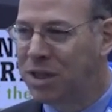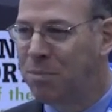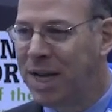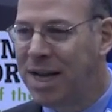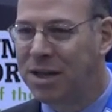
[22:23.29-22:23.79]

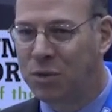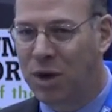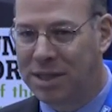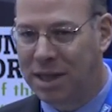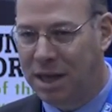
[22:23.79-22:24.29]
somebody else
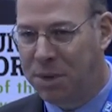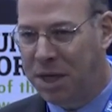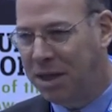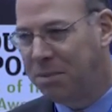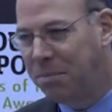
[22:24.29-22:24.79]
wants to come
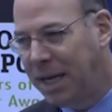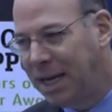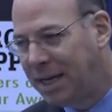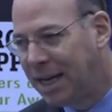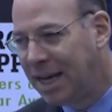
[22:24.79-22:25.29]
in and
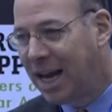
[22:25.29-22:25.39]
compete